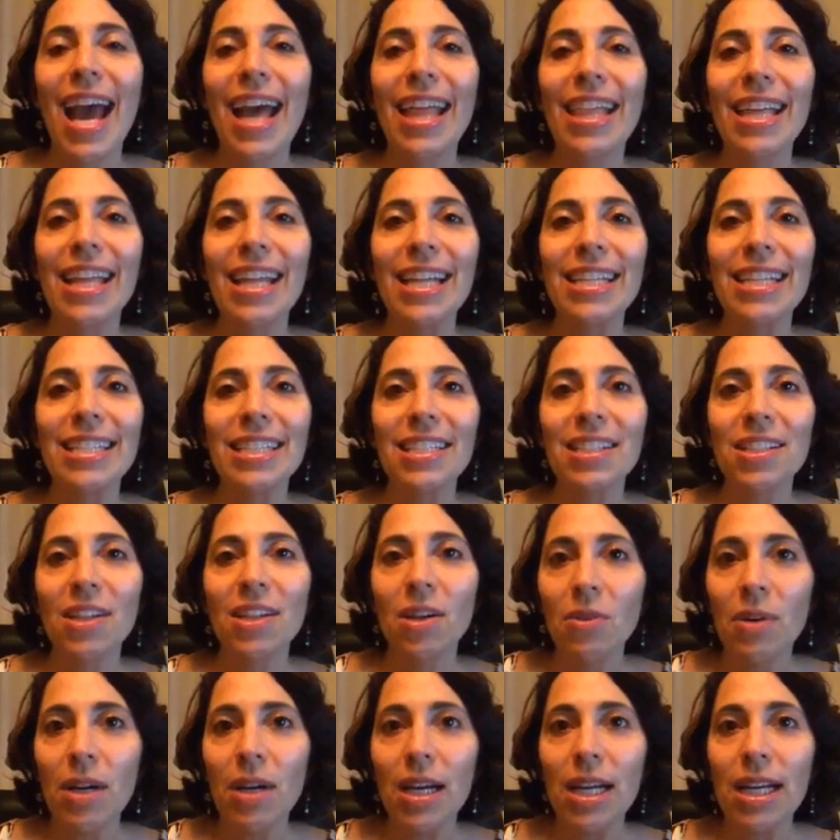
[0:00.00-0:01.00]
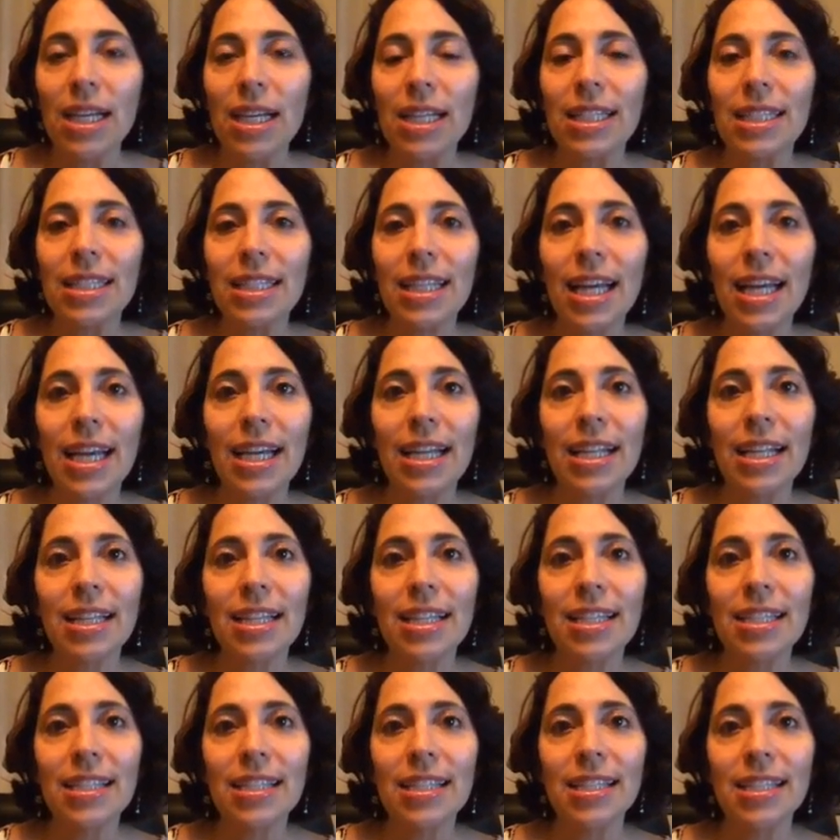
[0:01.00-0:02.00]
And then I said, you know what? Like,
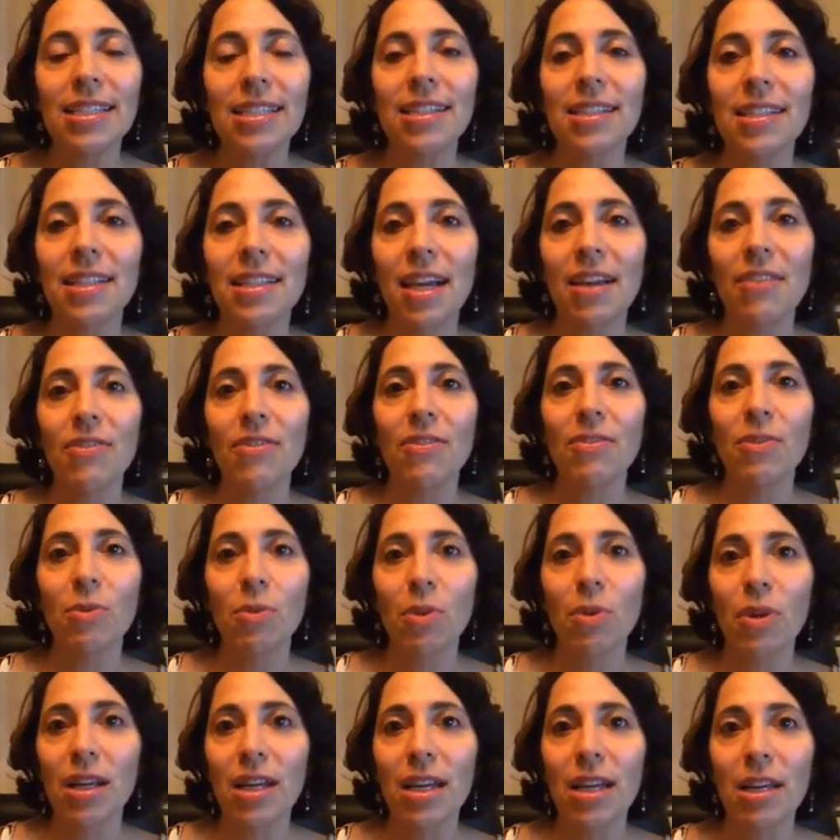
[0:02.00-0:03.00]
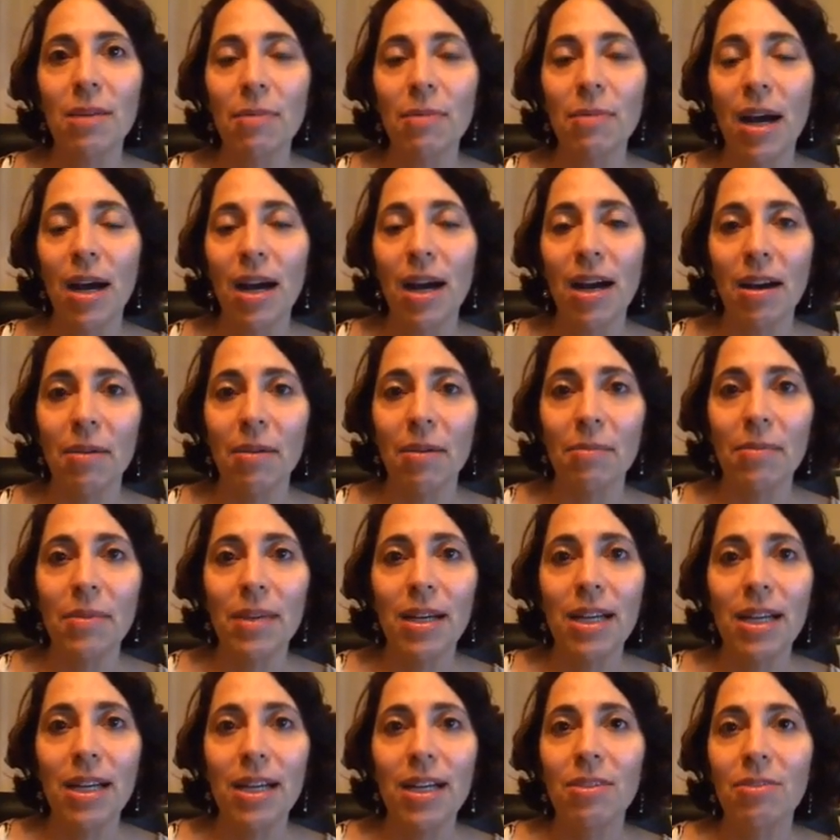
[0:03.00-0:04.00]
this is the life of a working mom,
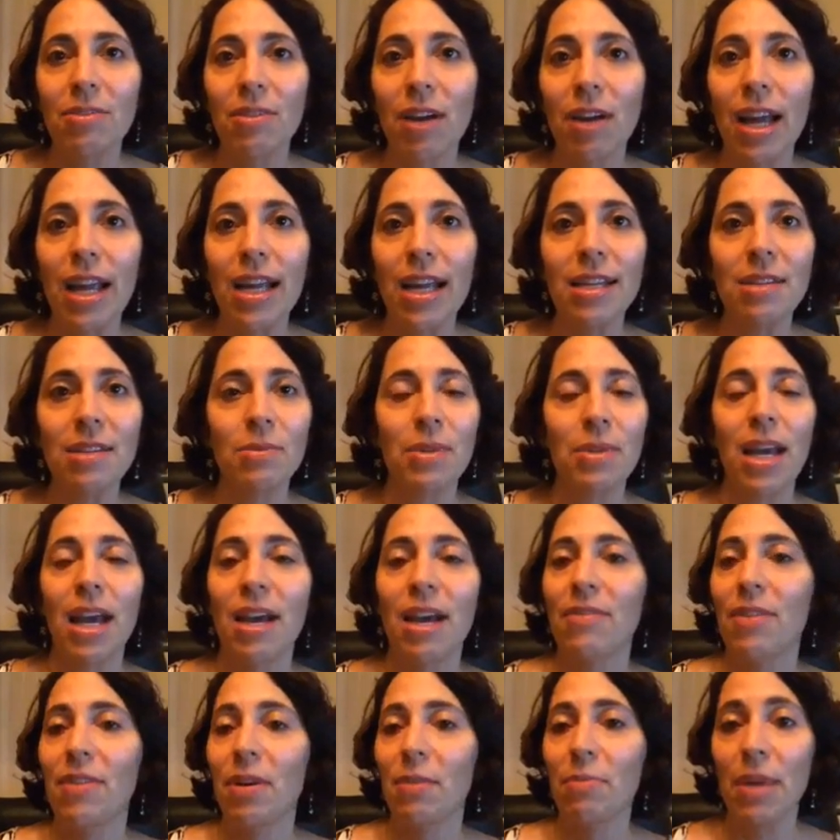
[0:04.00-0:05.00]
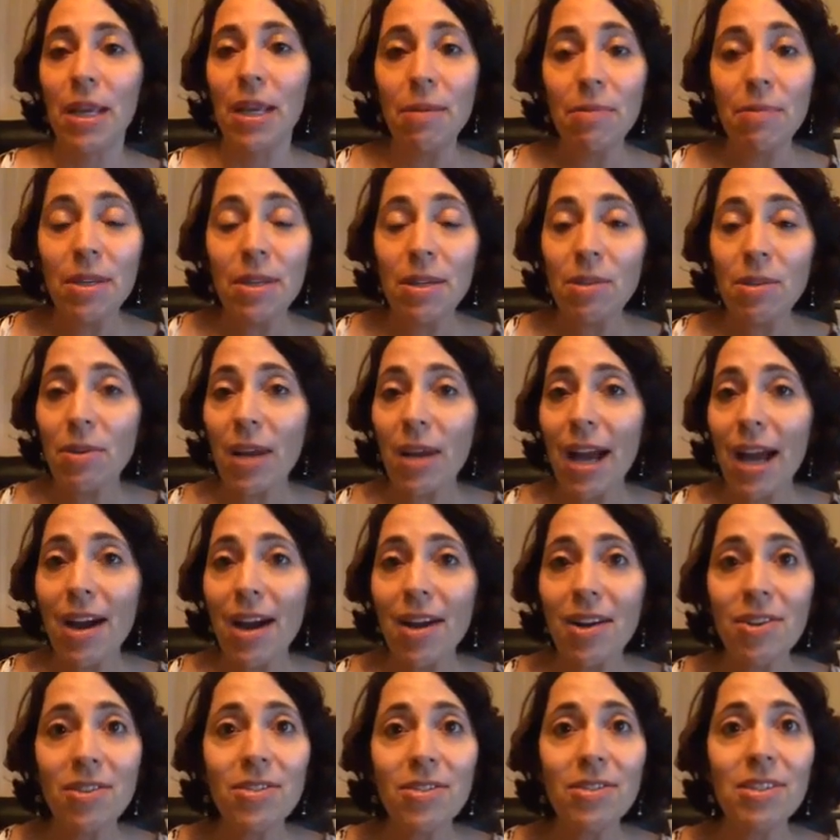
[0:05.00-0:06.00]
right? We have our baby
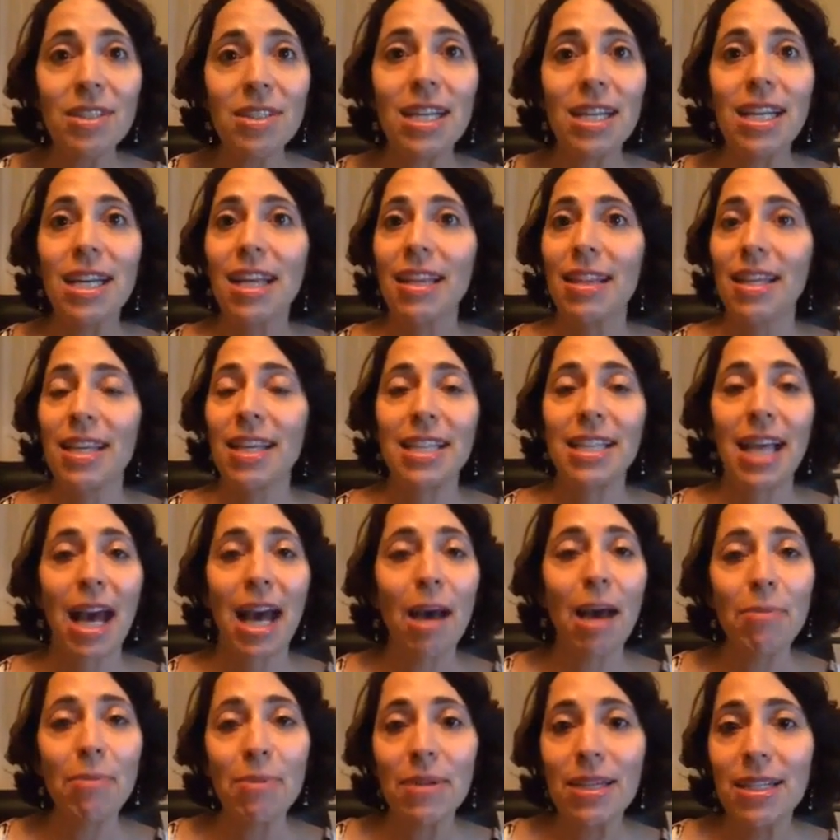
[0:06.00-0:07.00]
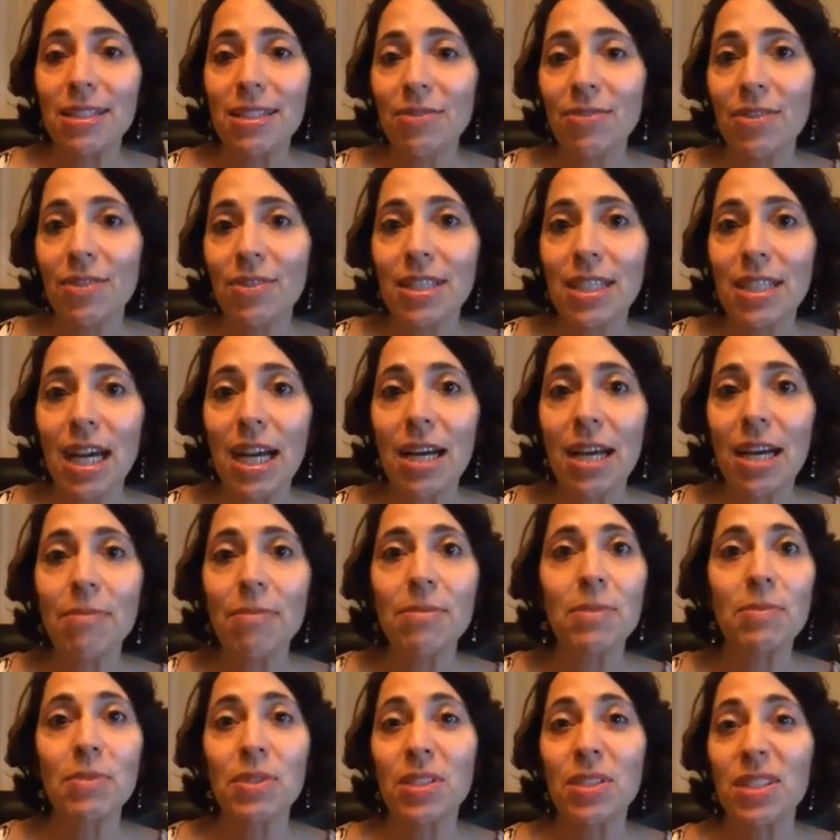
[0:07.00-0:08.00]
around, things happen at different
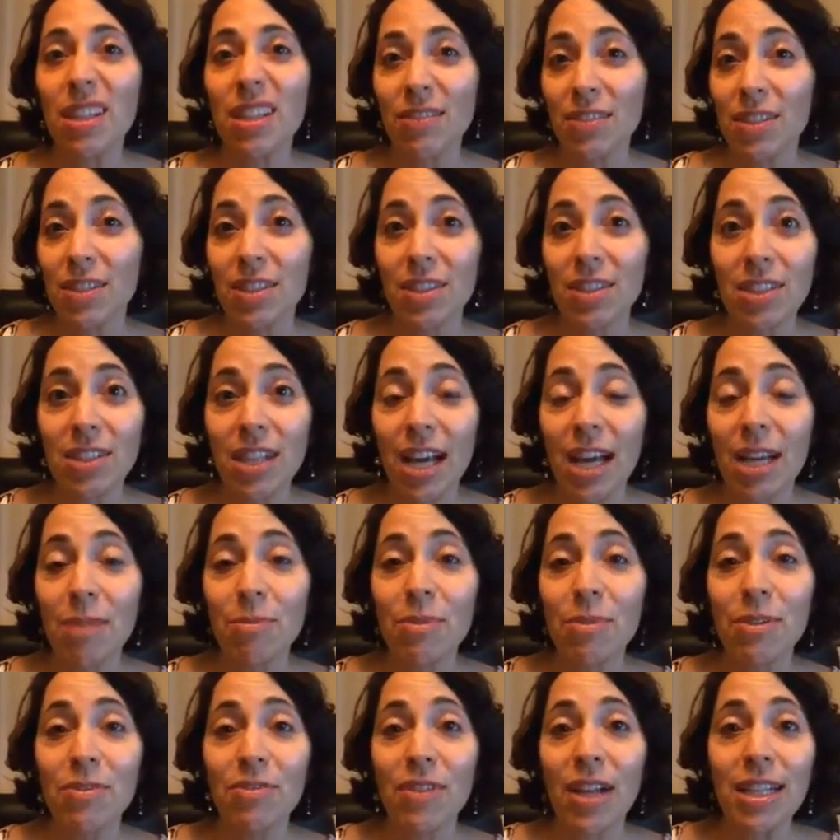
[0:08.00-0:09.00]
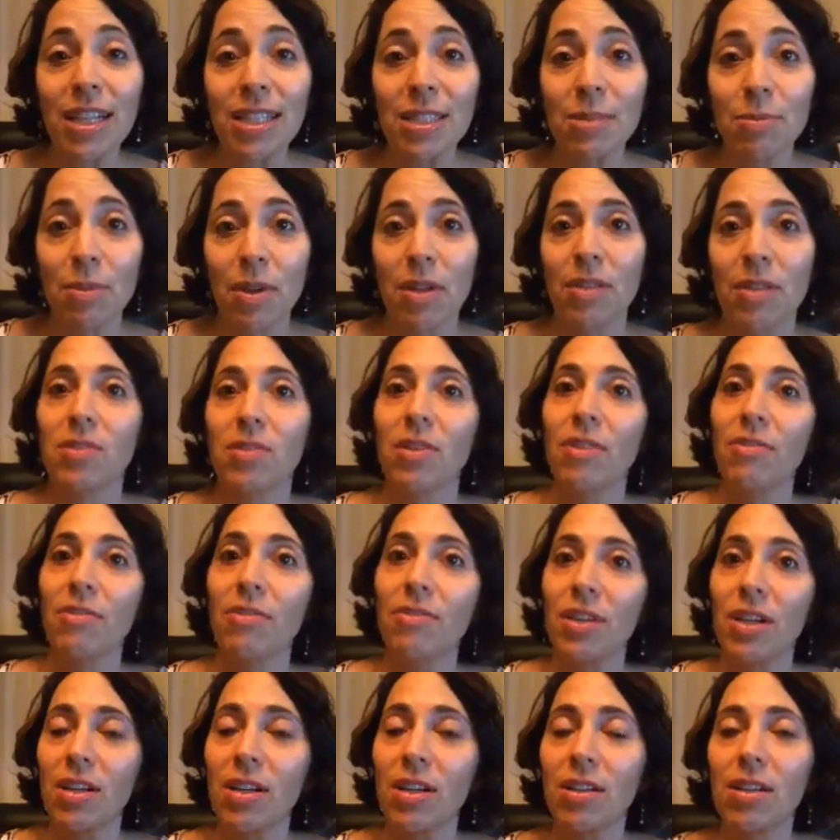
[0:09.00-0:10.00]
times, and we just have to learn how to be flexible. So I
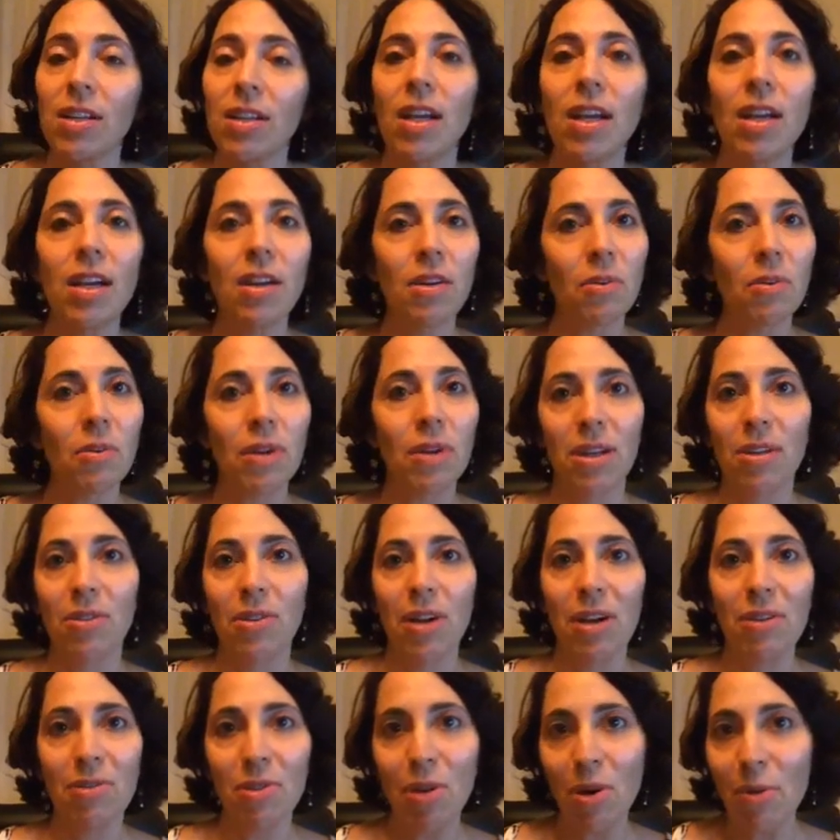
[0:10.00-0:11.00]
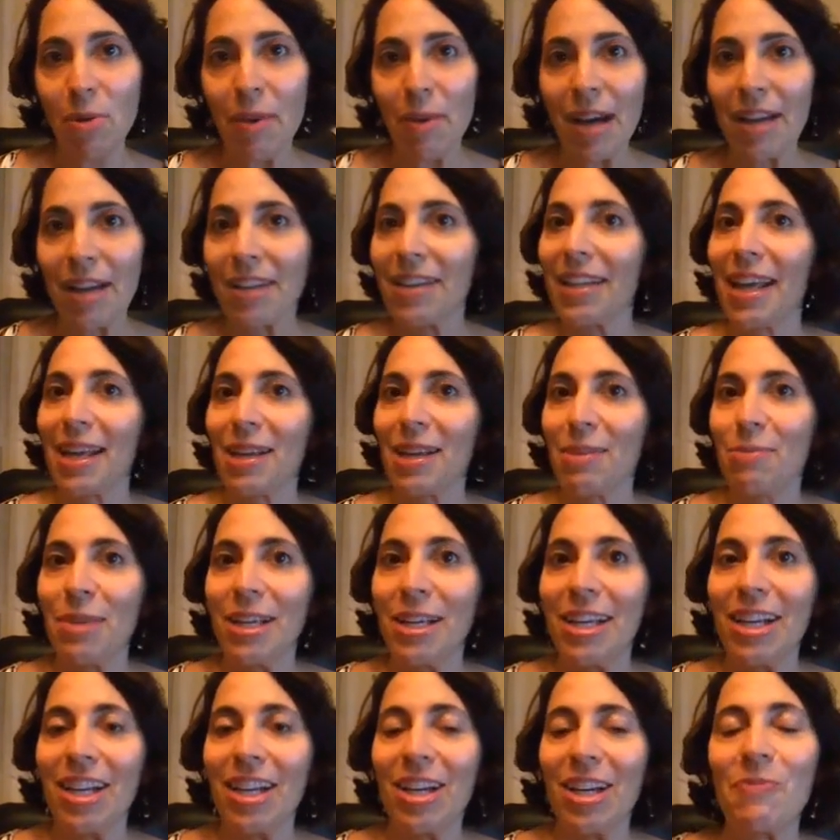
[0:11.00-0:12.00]
figured, what a great role model I can
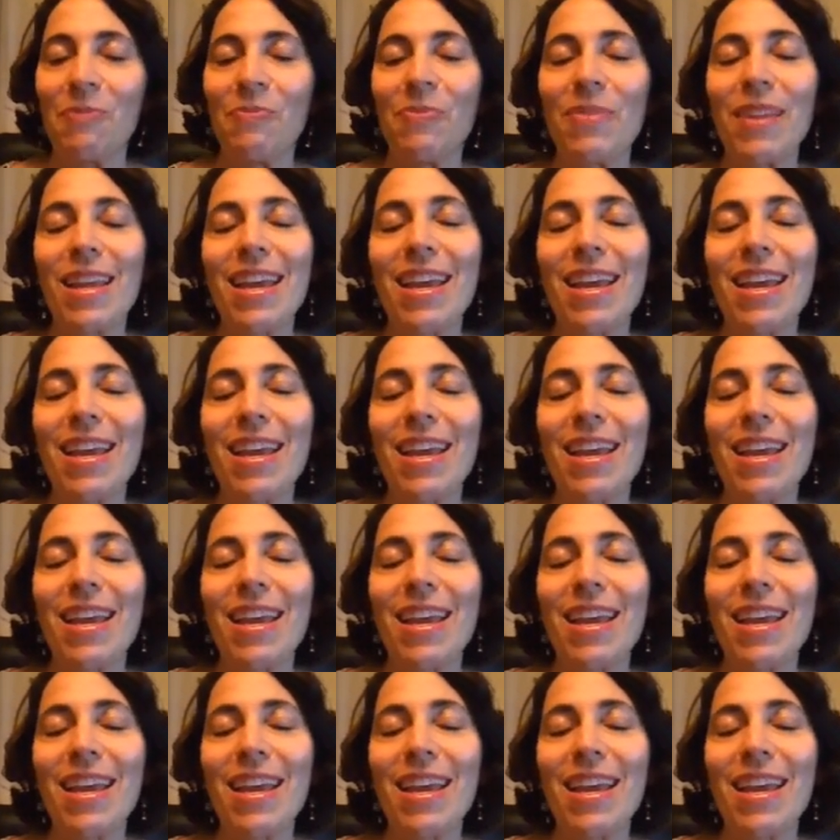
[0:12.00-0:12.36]
be here.